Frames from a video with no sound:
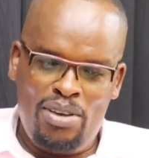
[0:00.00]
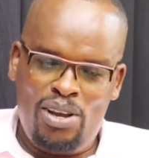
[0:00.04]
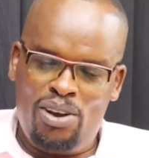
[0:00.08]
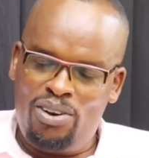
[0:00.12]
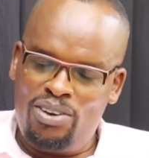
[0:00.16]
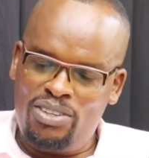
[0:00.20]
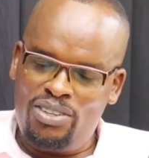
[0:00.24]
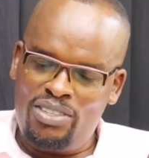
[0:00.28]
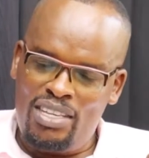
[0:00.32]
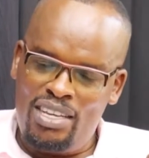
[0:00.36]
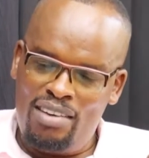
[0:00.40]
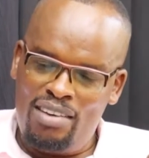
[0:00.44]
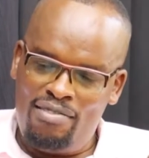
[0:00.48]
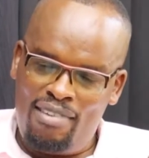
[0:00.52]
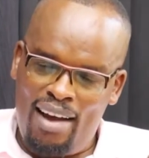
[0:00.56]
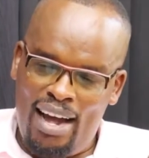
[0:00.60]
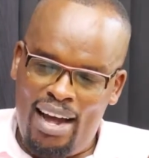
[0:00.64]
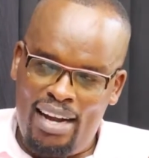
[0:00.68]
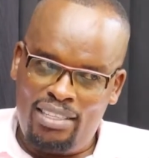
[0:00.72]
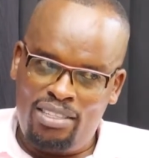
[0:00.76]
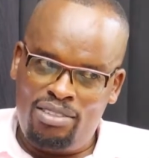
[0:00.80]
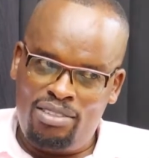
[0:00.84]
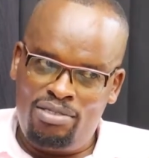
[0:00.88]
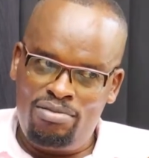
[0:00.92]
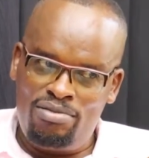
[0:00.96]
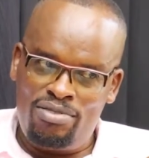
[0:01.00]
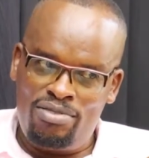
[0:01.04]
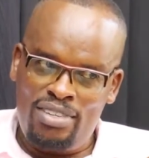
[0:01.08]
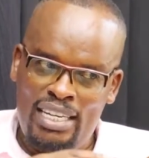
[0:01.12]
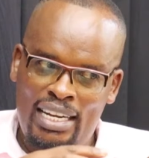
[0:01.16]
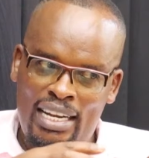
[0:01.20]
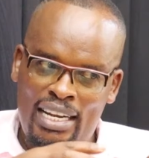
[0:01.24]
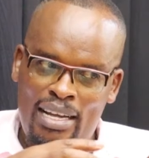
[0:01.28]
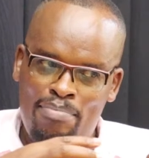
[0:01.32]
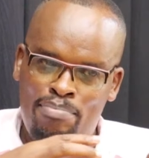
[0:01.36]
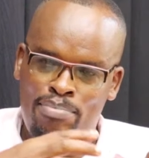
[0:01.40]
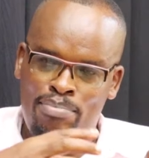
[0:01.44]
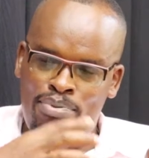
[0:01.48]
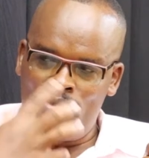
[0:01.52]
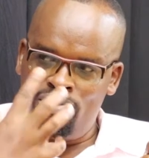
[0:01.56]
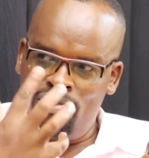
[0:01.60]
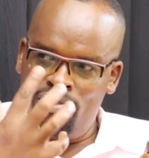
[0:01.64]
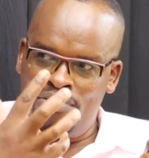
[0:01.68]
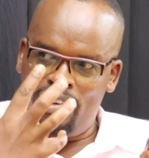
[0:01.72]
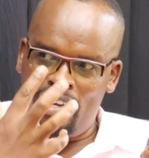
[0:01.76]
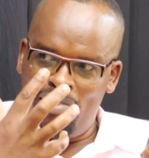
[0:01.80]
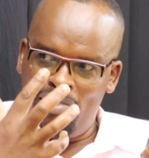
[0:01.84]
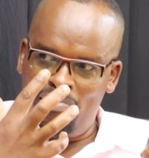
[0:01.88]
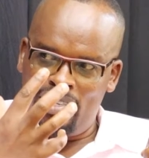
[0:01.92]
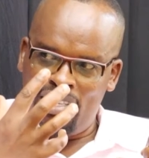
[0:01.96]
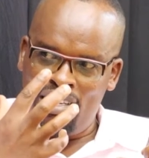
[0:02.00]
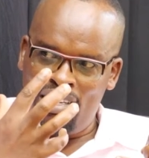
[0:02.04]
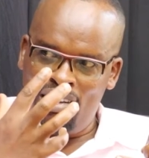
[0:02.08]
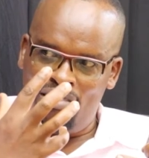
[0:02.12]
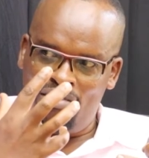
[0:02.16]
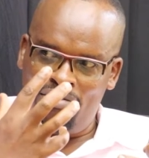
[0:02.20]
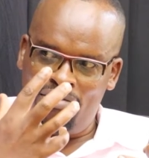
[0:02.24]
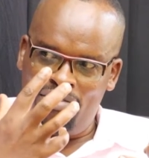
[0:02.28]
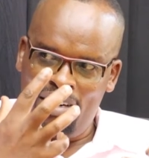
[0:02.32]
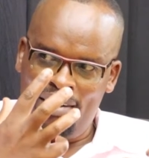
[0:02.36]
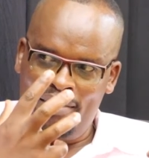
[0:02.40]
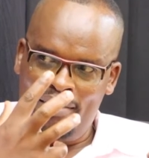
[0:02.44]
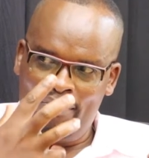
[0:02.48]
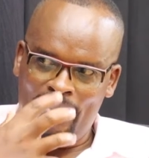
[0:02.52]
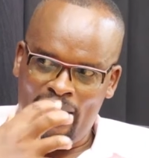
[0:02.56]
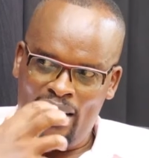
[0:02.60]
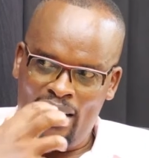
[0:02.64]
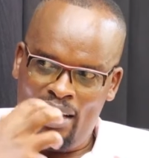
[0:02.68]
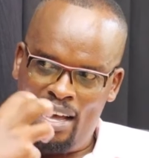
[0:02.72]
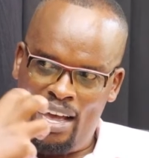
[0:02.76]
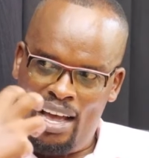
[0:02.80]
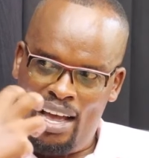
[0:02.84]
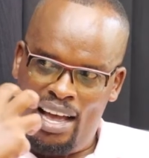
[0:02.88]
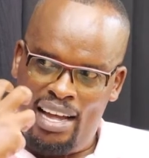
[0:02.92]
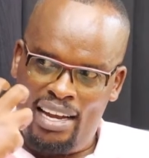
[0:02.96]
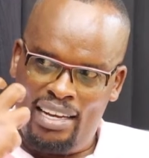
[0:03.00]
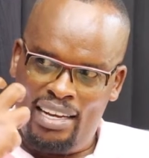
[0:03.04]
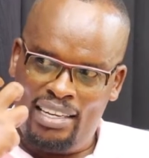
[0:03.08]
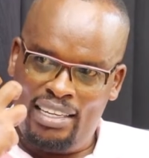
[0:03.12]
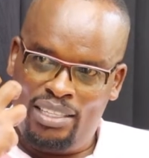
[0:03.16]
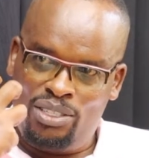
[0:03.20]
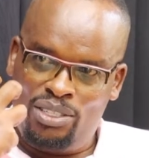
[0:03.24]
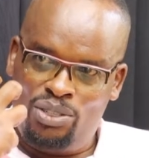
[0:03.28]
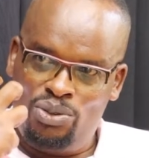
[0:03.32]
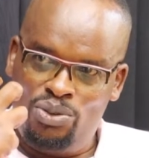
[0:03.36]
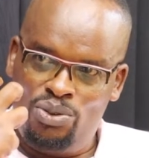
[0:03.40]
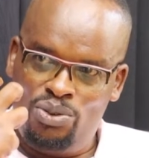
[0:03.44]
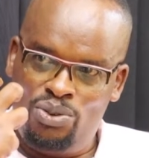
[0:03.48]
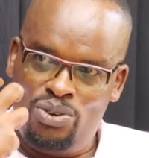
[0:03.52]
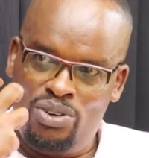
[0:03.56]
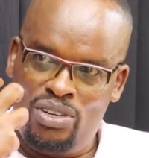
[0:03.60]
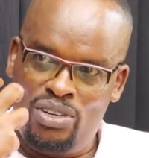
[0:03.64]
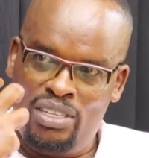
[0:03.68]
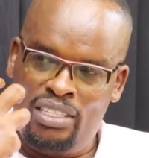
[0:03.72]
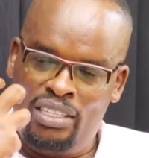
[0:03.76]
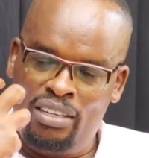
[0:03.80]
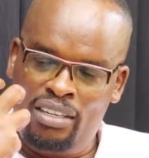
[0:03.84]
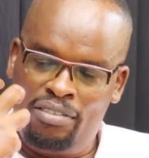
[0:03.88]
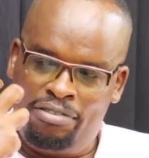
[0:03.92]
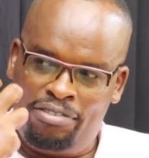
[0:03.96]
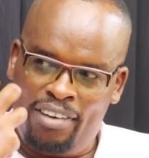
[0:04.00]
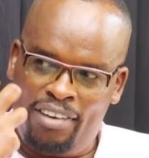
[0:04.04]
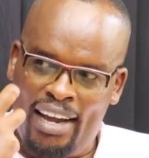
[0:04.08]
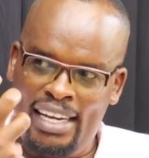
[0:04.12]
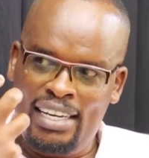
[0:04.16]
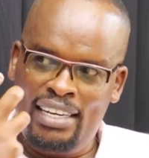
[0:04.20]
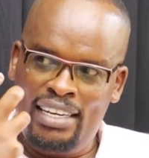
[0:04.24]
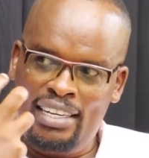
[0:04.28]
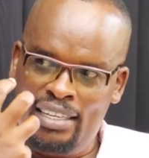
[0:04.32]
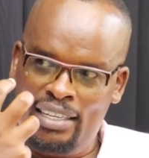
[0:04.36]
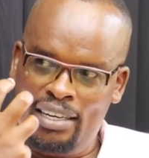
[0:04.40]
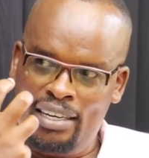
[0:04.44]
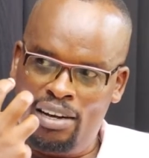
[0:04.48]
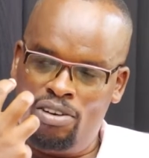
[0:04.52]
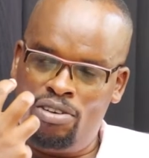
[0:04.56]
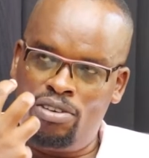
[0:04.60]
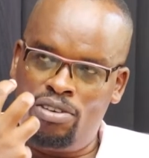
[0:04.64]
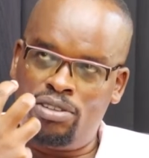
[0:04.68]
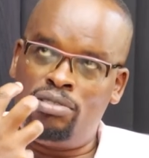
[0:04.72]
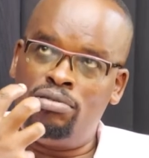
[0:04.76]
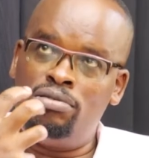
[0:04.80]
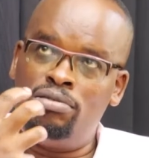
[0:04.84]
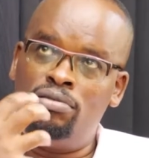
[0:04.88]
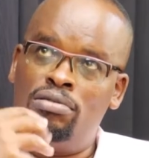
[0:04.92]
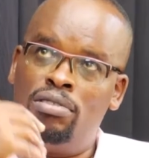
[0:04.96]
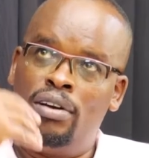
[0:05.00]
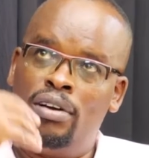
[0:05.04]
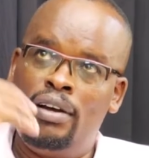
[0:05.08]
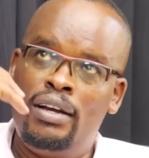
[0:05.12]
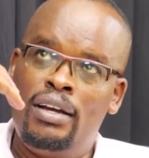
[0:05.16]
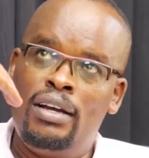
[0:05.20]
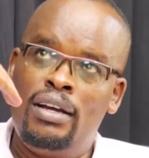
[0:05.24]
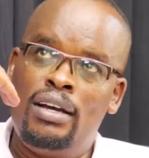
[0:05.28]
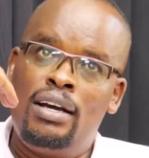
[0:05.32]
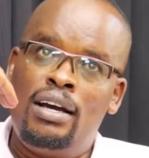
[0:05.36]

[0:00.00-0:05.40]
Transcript: Because he wants to really prove himself and to define or to